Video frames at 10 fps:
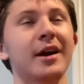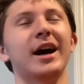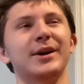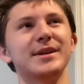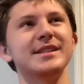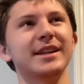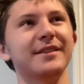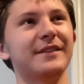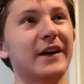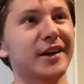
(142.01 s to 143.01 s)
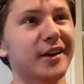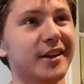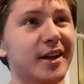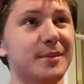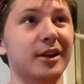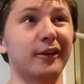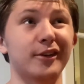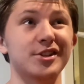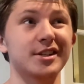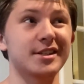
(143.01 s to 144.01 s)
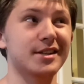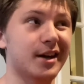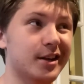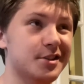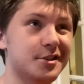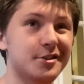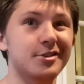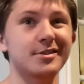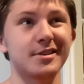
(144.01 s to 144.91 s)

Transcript: I recently found out that I'm allergic to tying shoes,